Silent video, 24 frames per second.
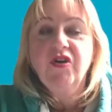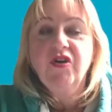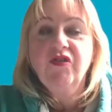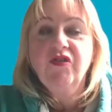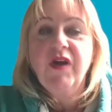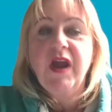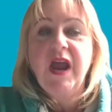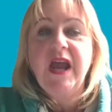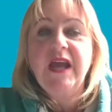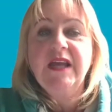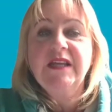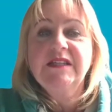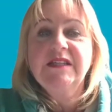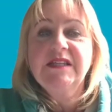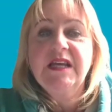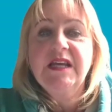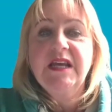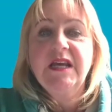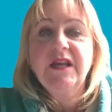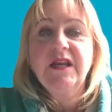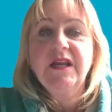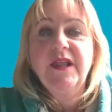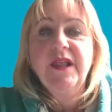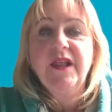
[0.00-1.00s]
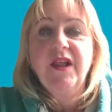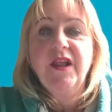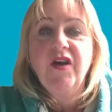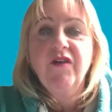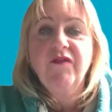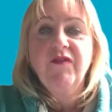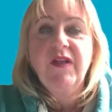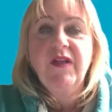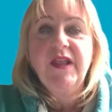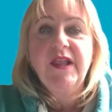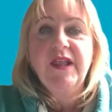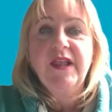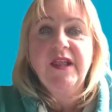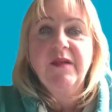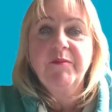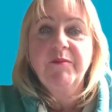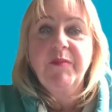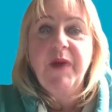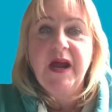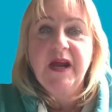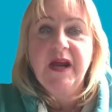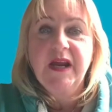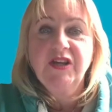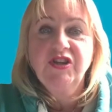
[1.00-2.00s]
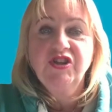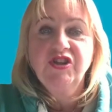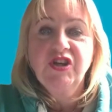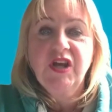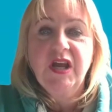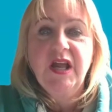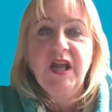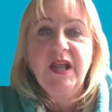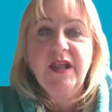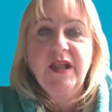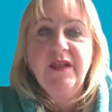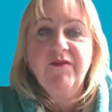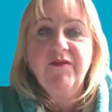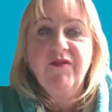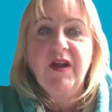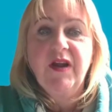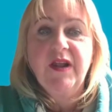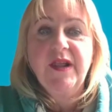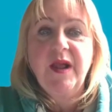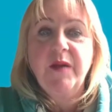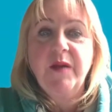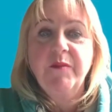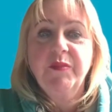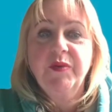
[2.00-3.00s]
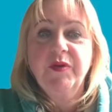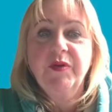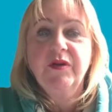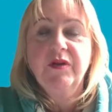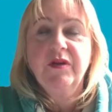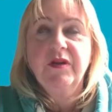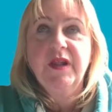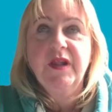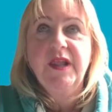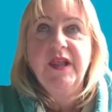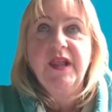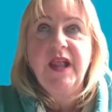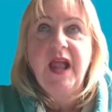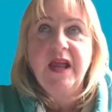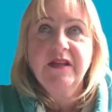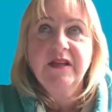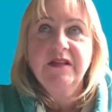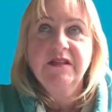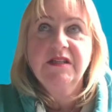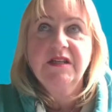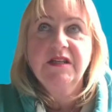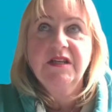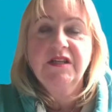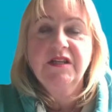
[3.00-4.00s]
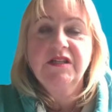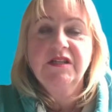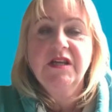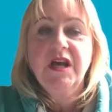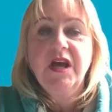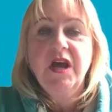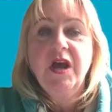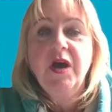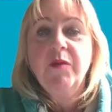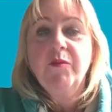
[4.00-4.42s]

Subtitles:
Create tiered service packages, for example, standard,